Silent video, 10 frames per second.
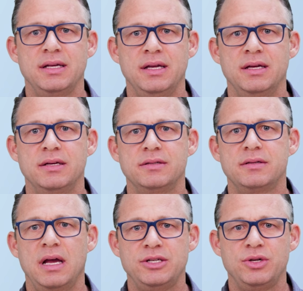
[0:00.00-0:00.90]
is,
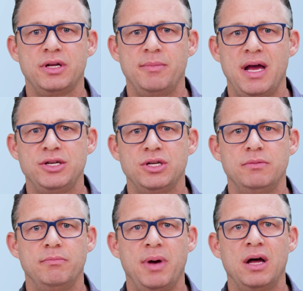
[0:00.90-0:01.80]
as you can
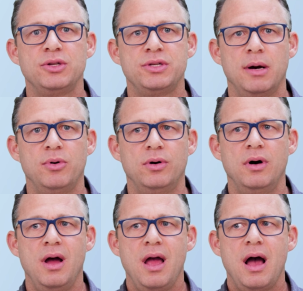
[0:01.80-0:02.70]
imagine, about double.
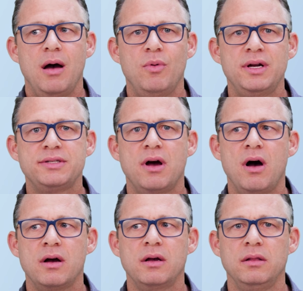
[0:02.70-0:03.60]
I want to
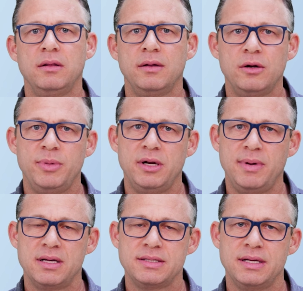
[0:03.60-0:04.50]
talk a little bit
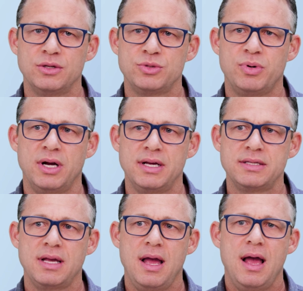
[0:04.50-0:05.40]
about sales price.